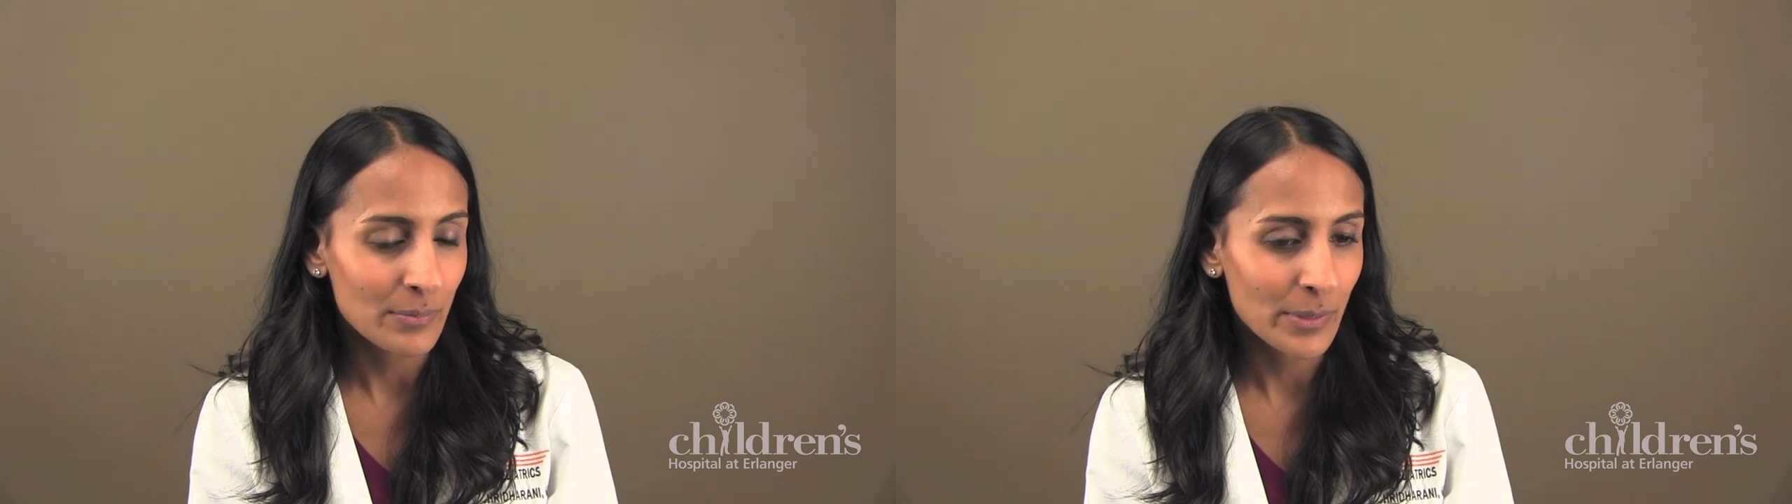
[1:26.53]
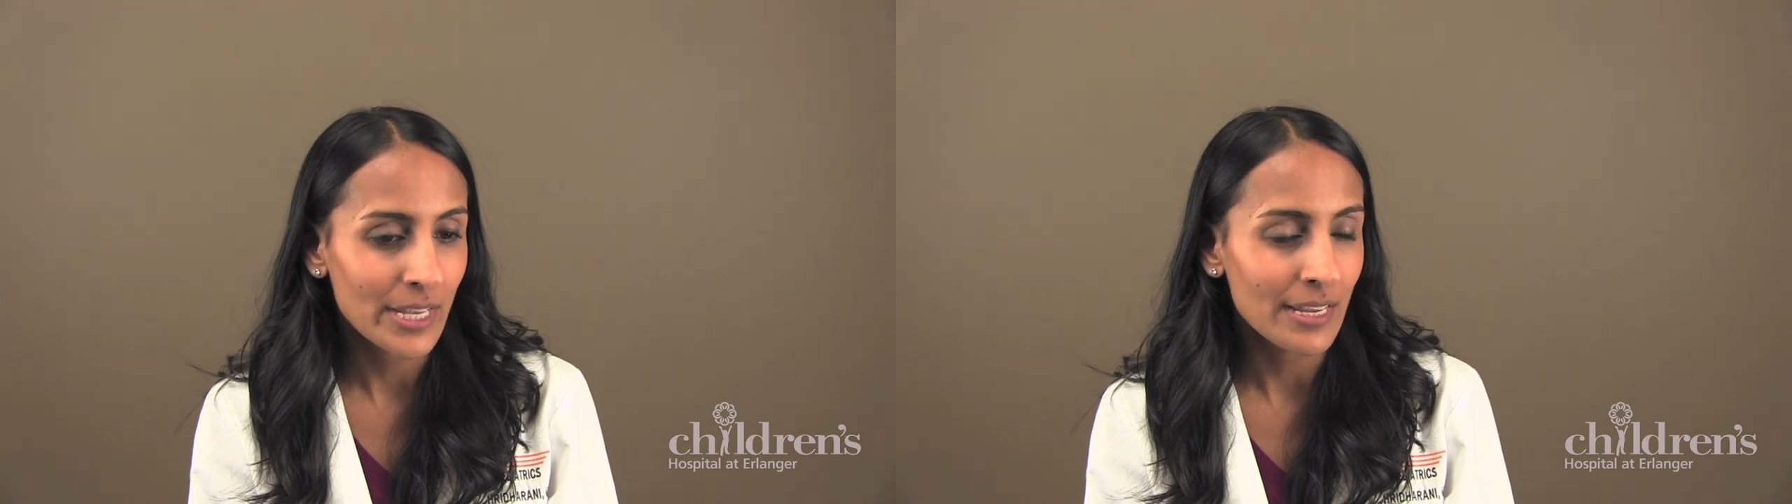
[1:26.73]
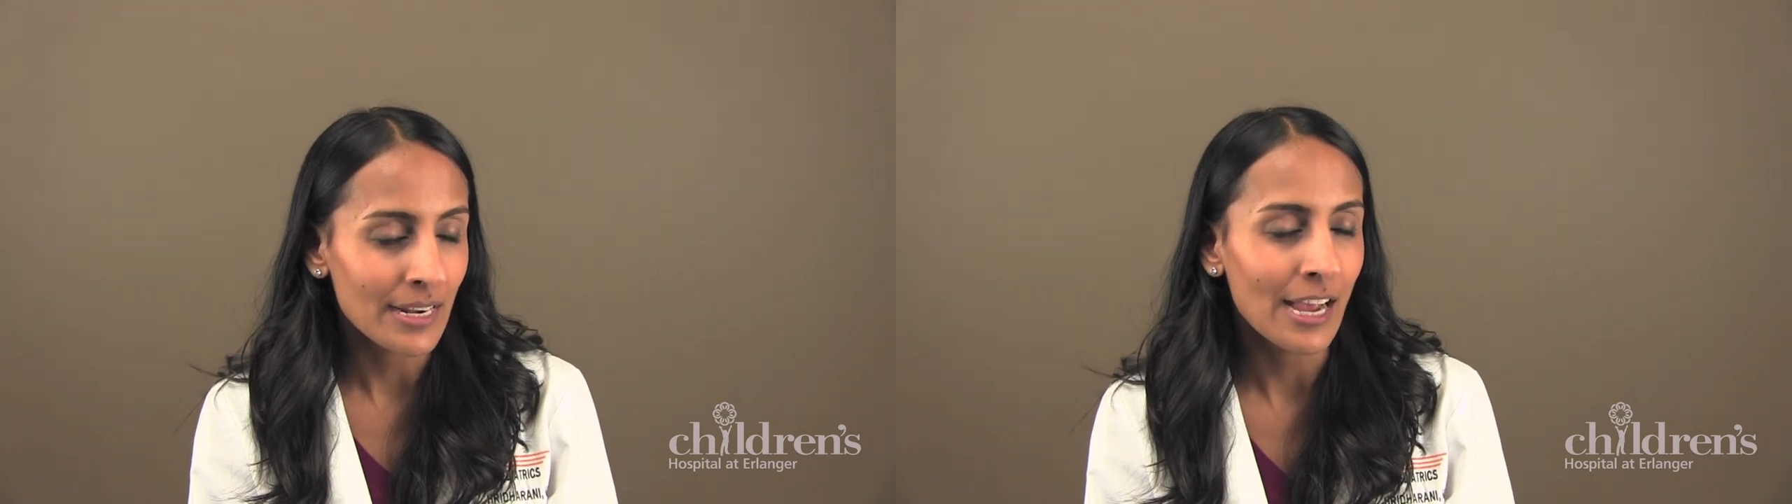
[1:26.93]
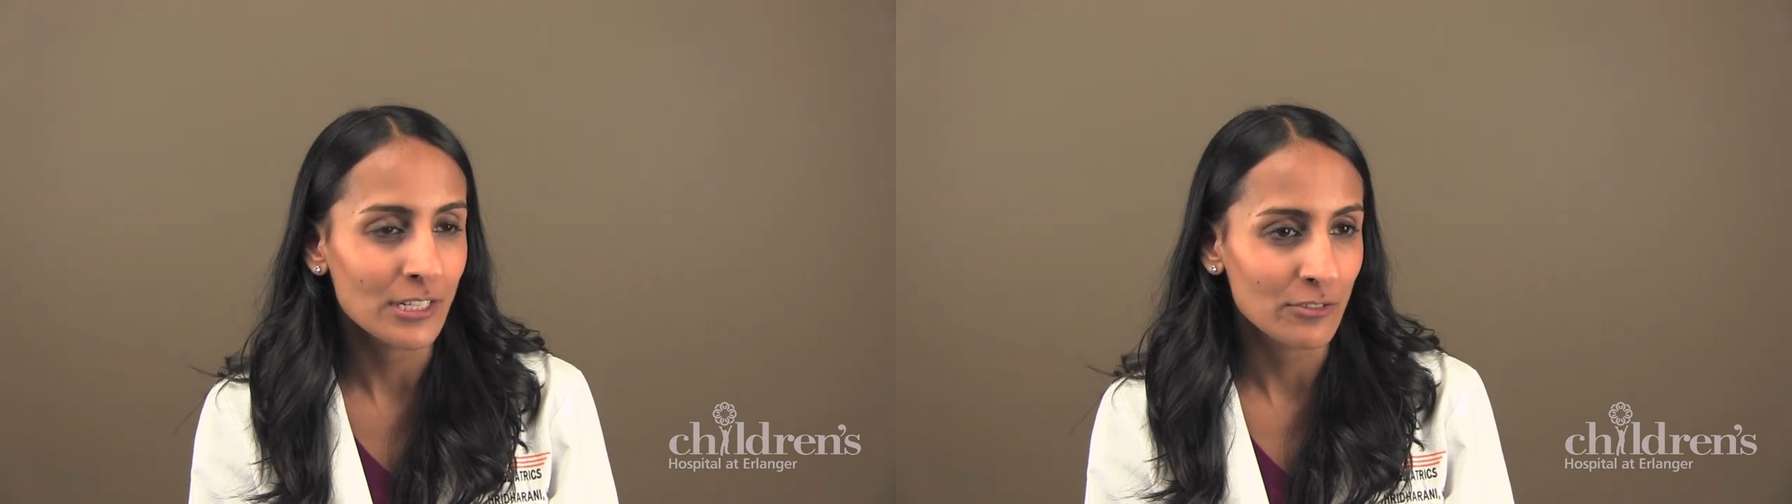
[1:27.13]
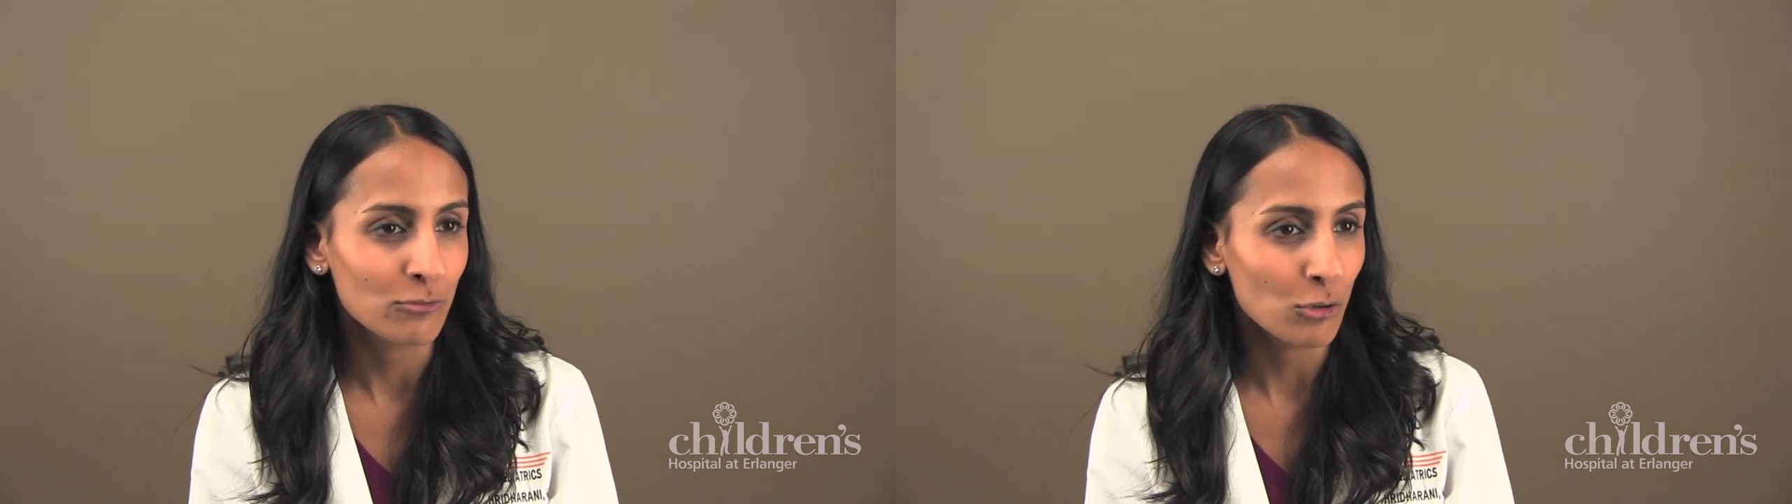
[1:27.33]
play an
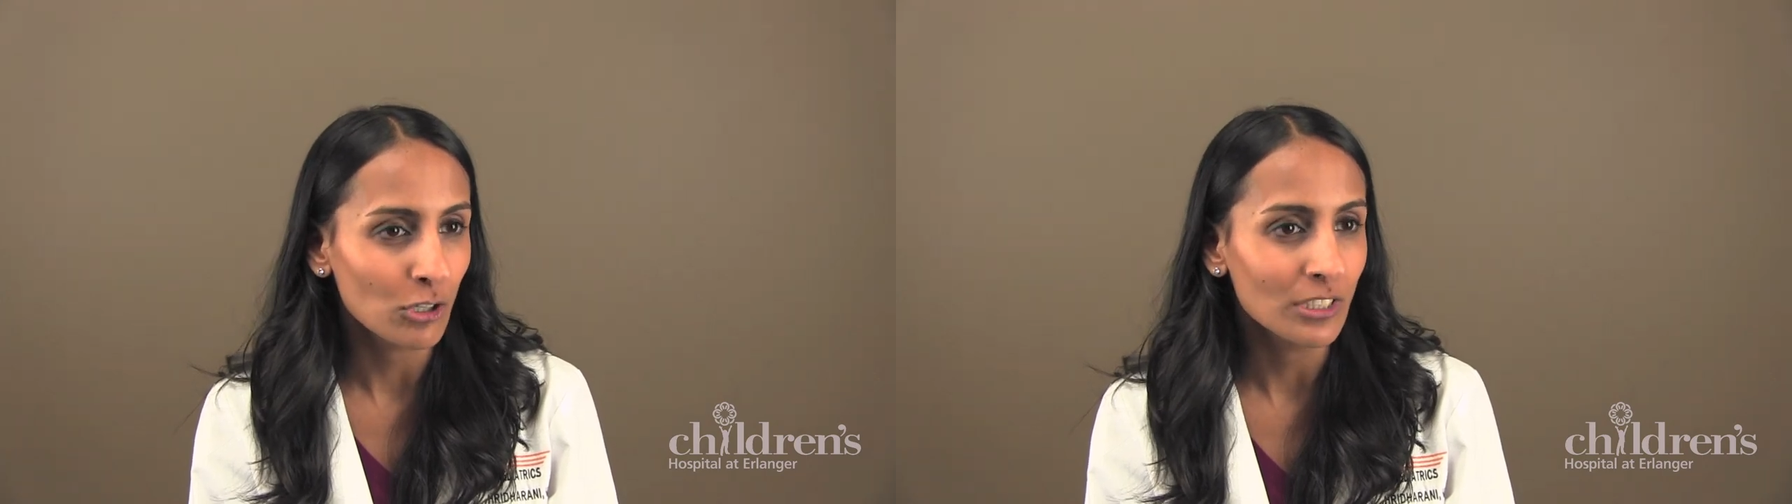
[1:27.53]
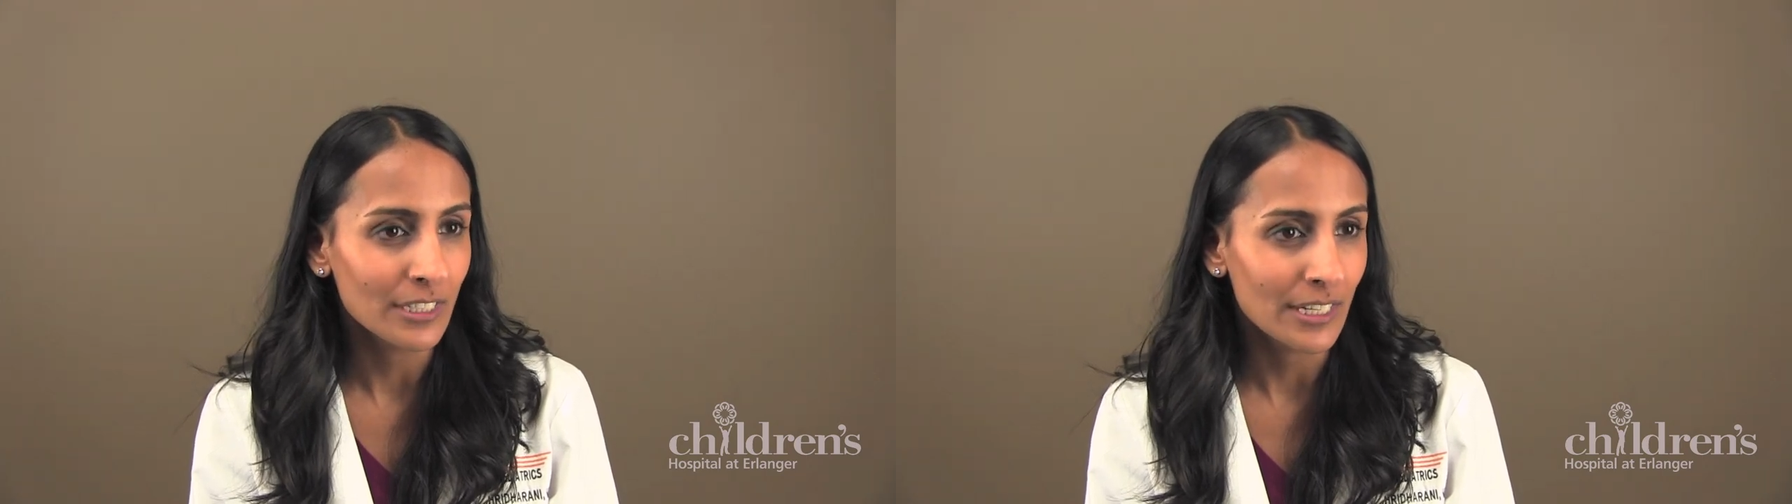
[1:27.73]
active role